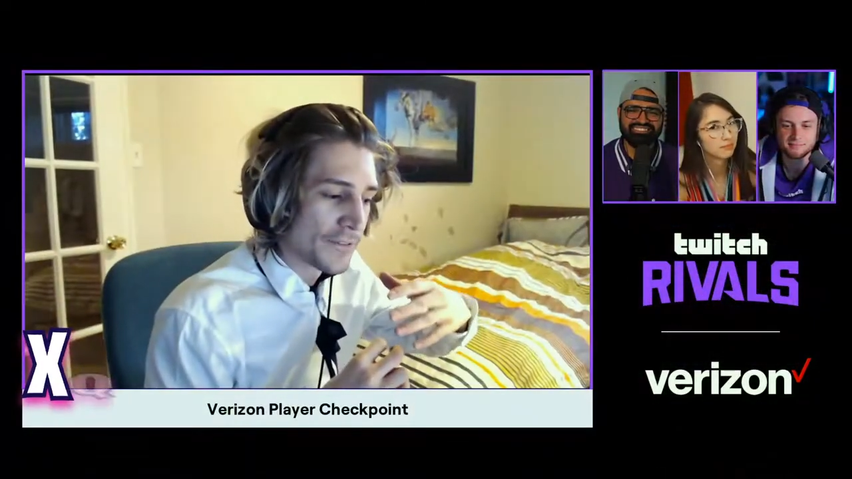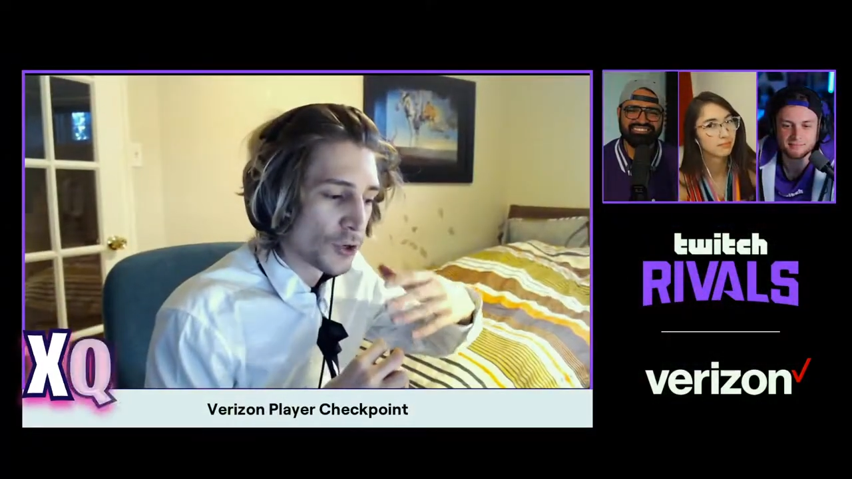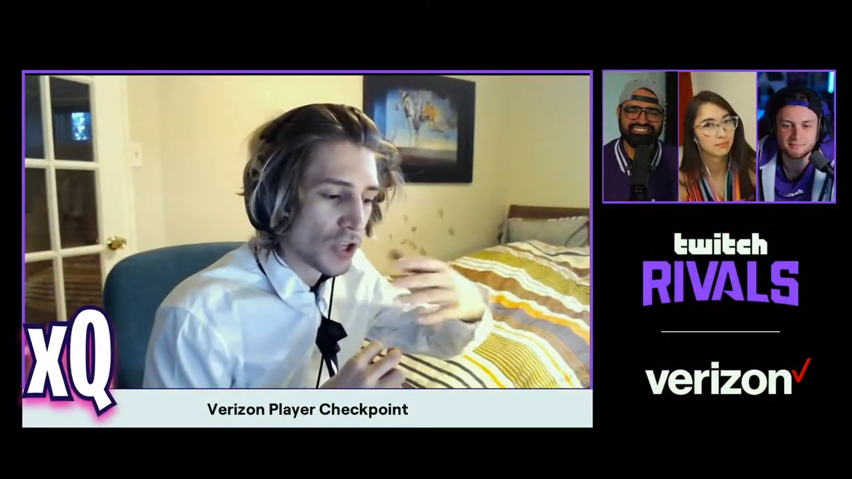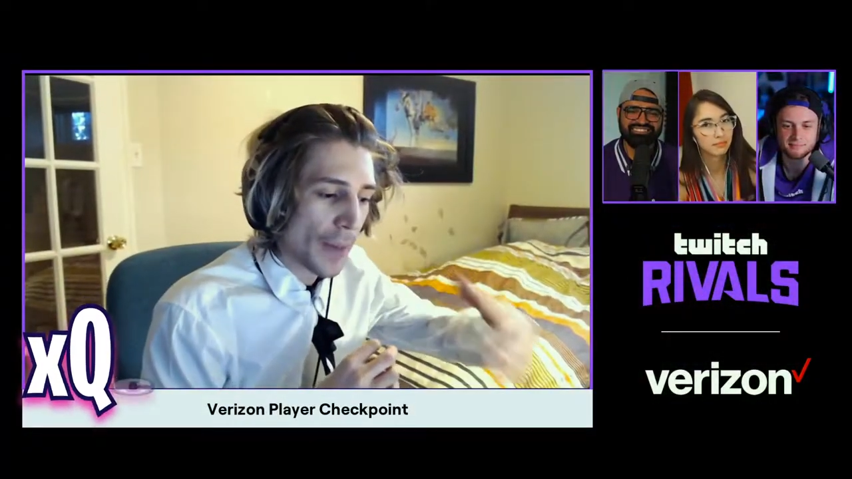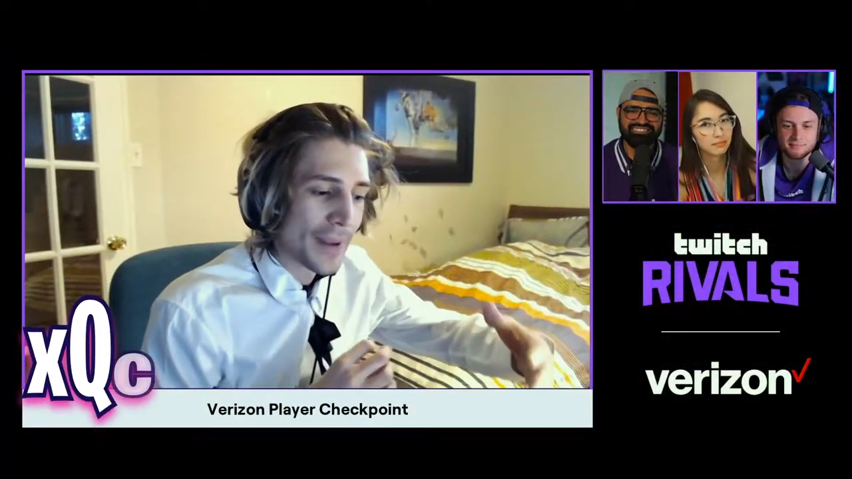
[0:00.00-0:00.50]
If
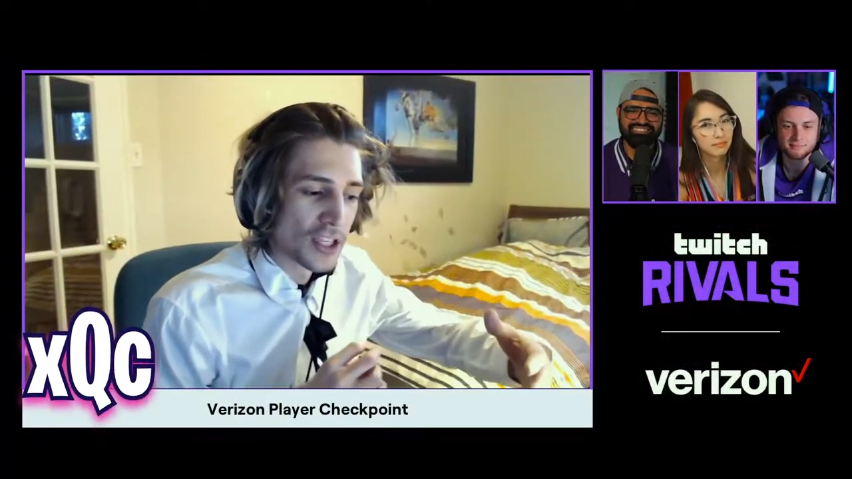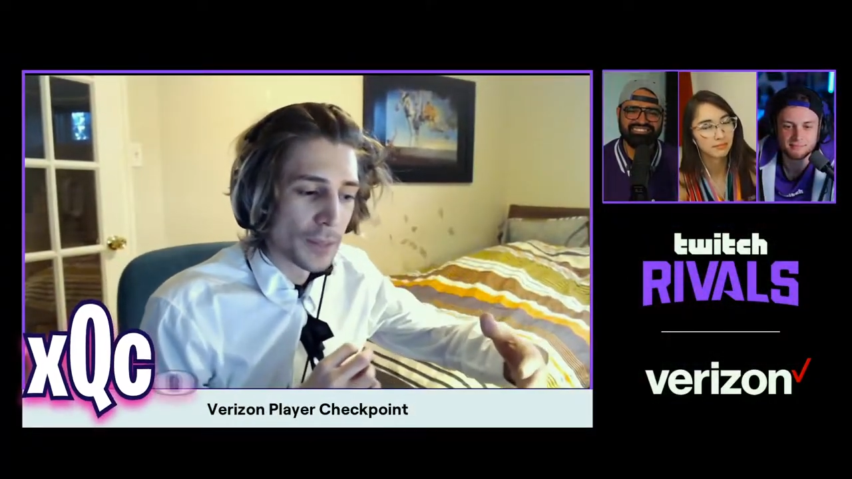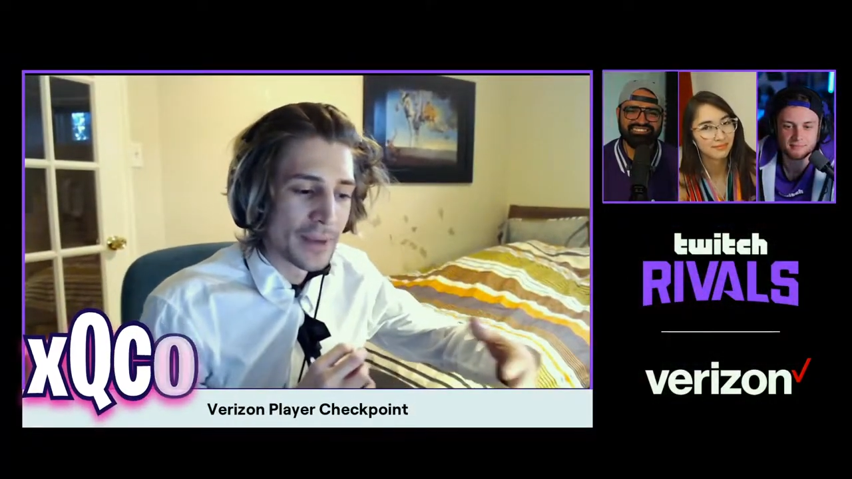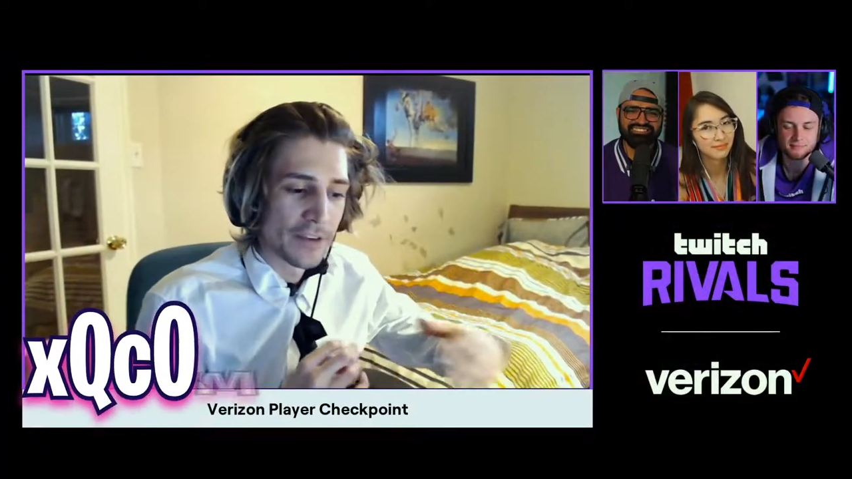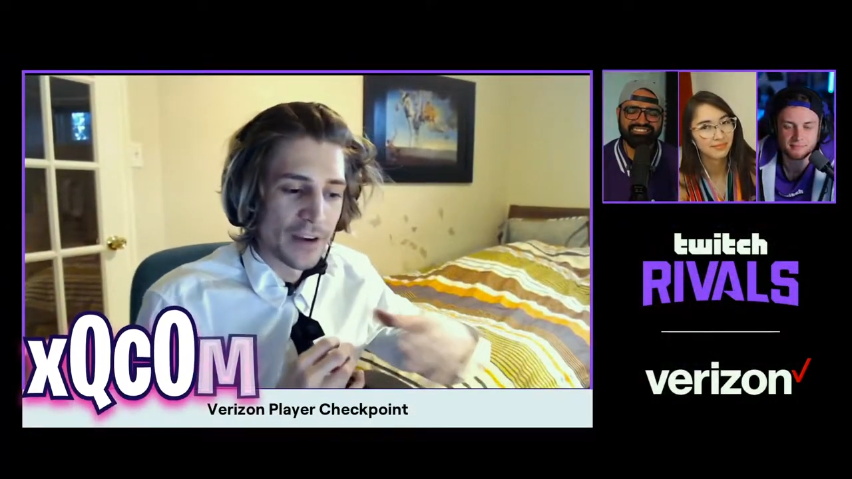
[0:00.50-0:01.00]
your lobby
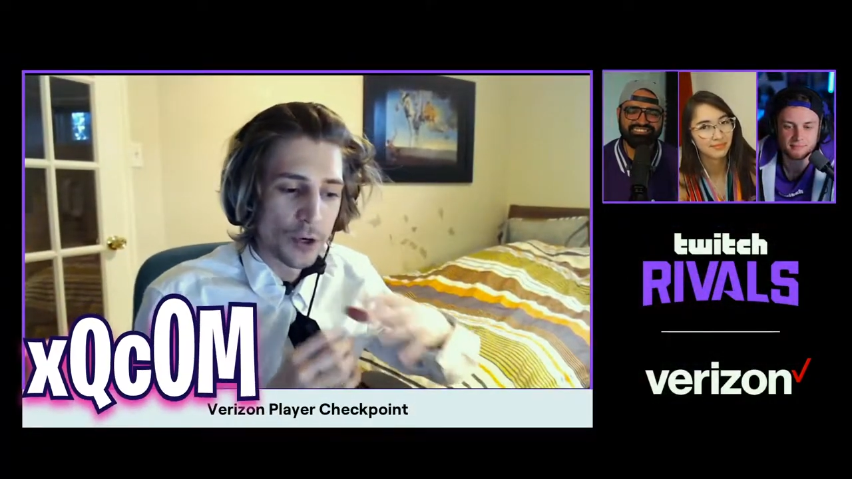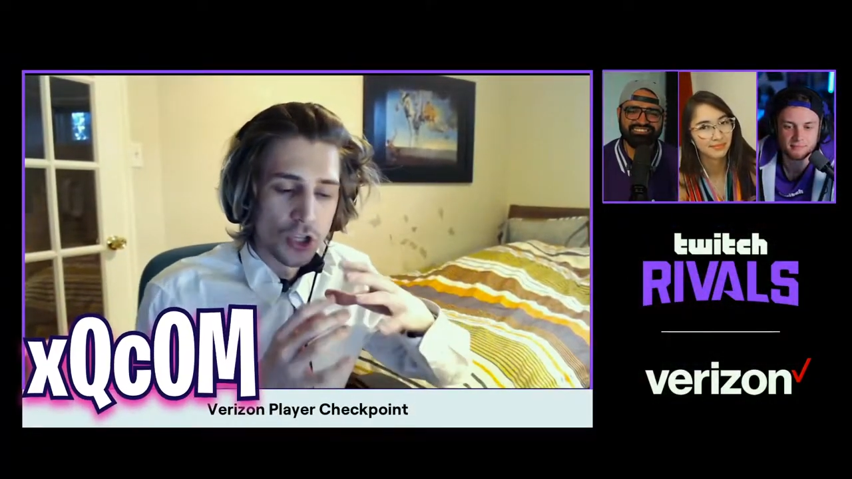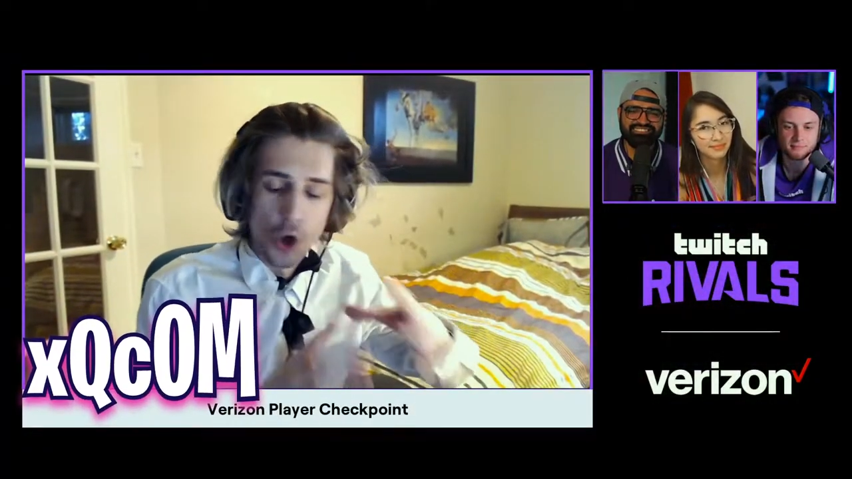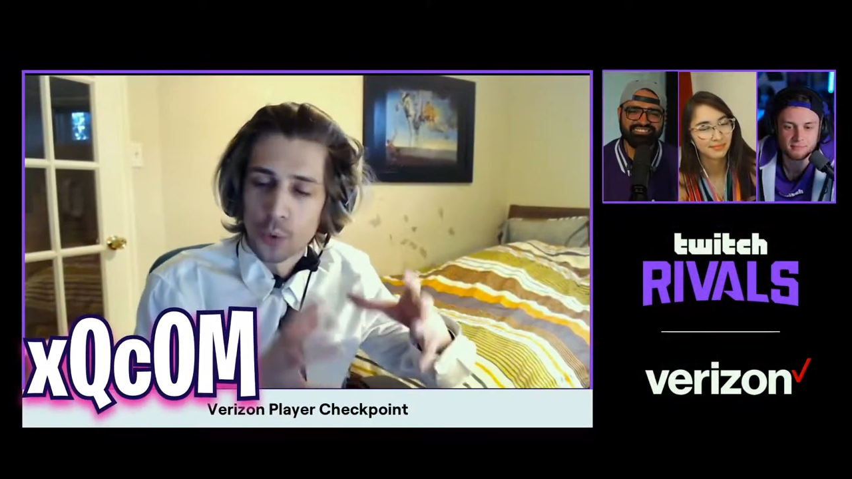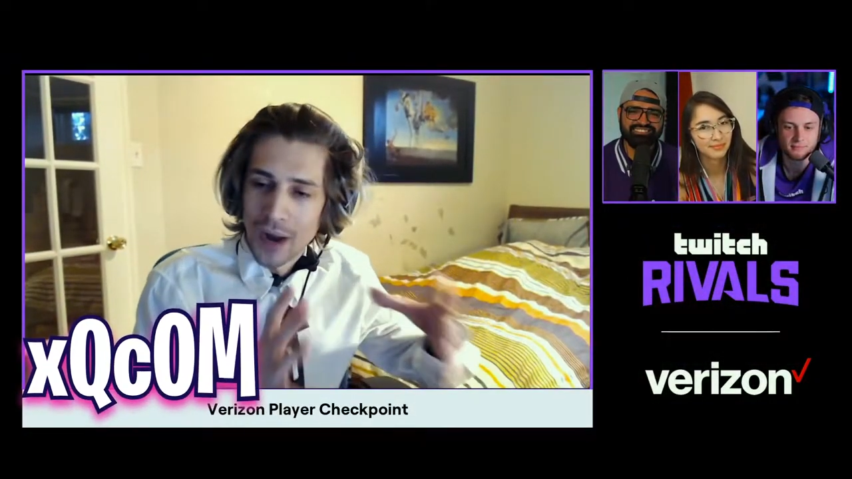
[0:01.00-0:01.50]
ends up being a very
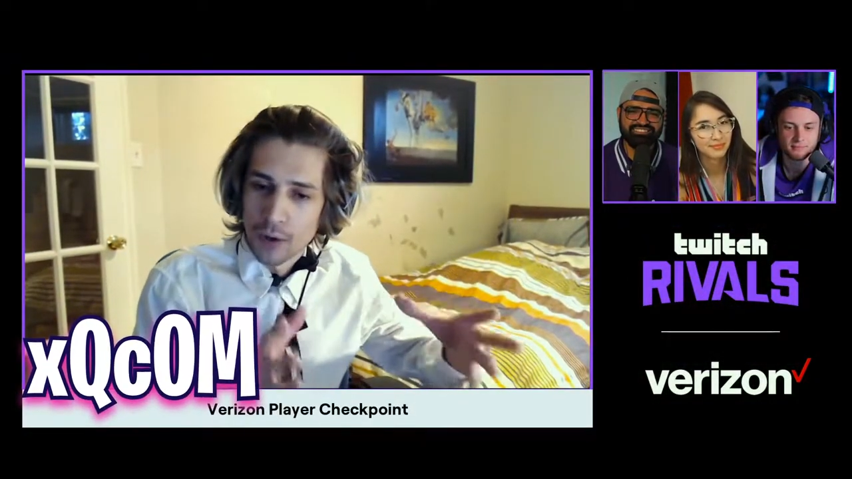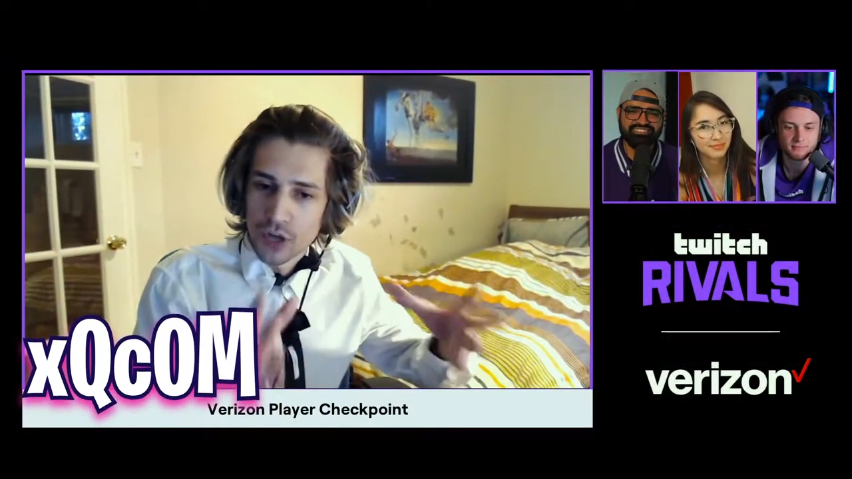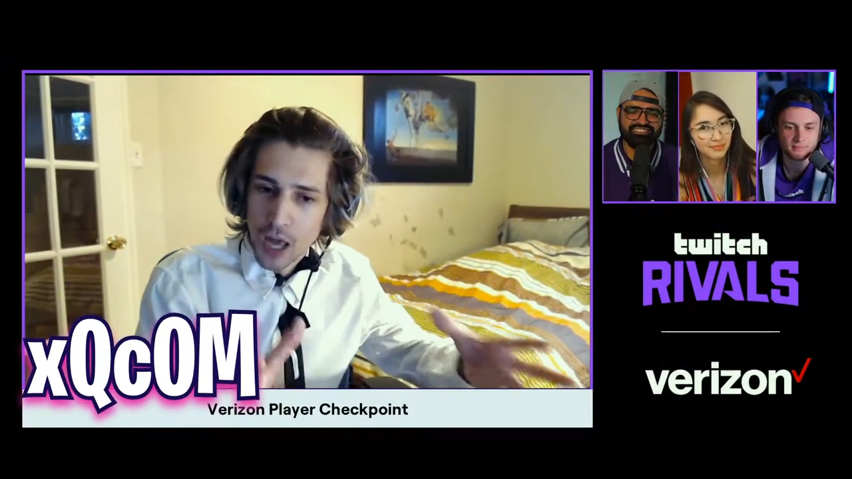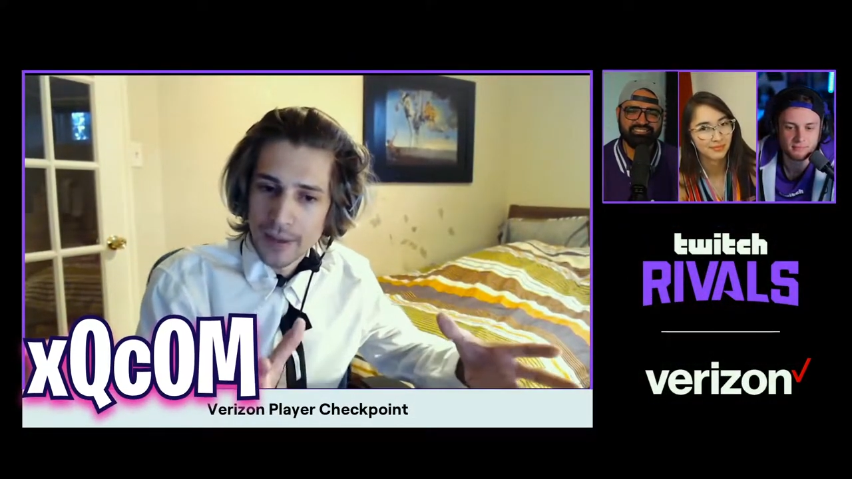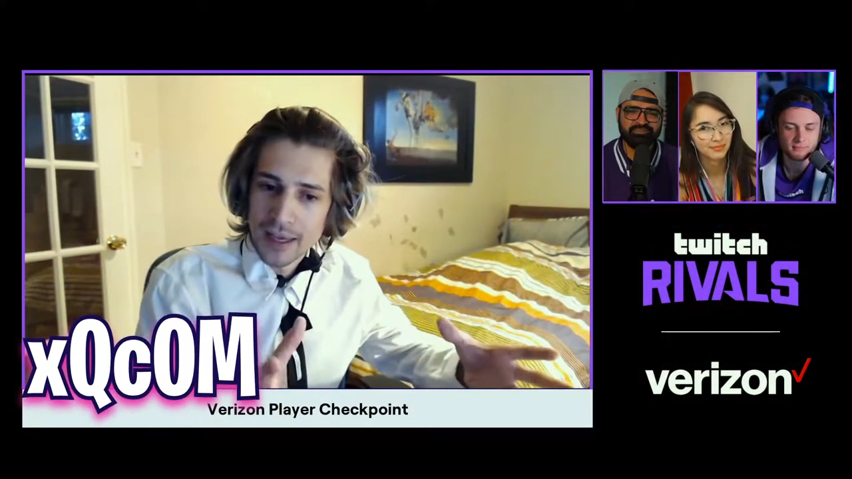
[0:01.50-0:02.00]
low
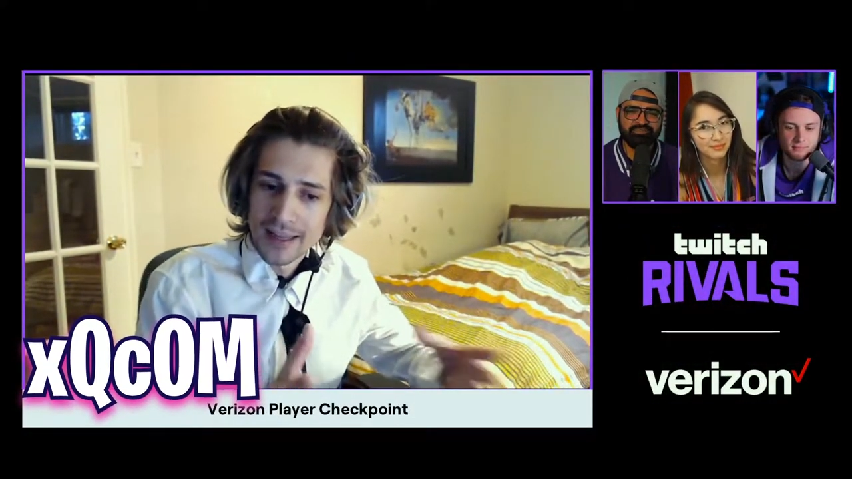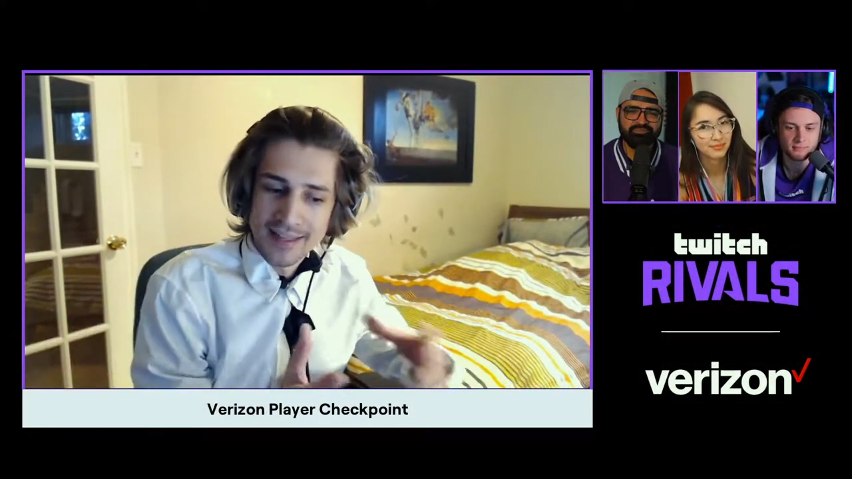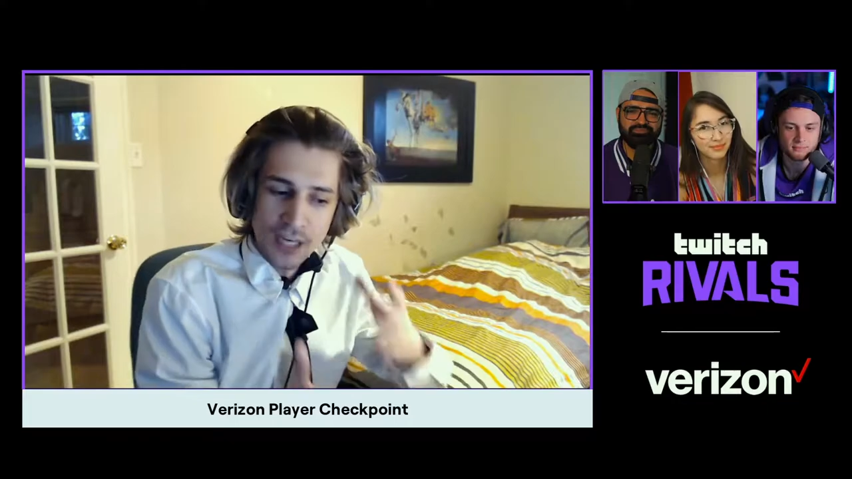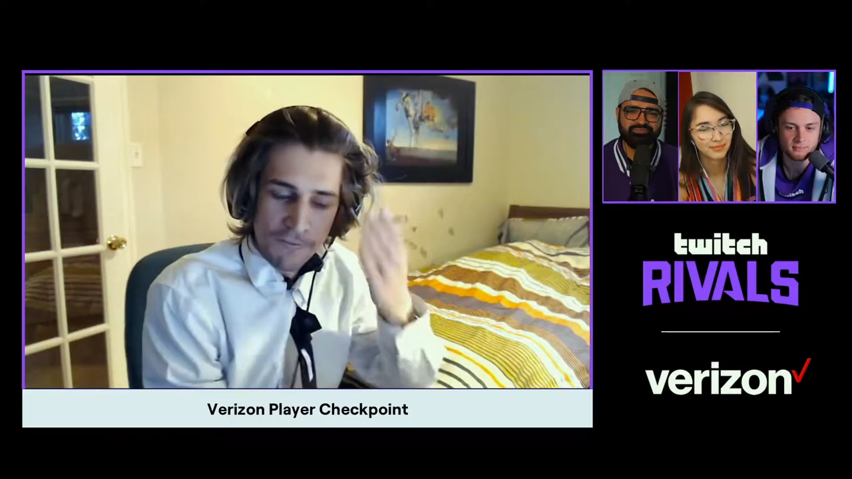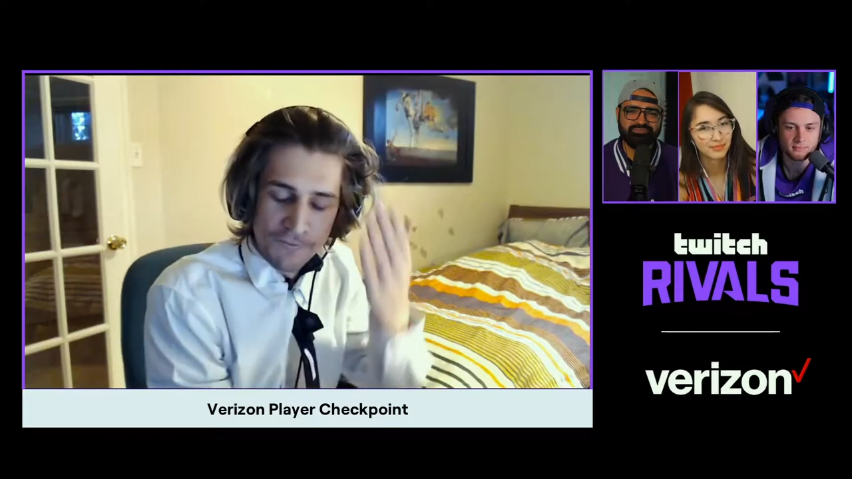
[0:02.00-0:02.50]
round lobby, let's say a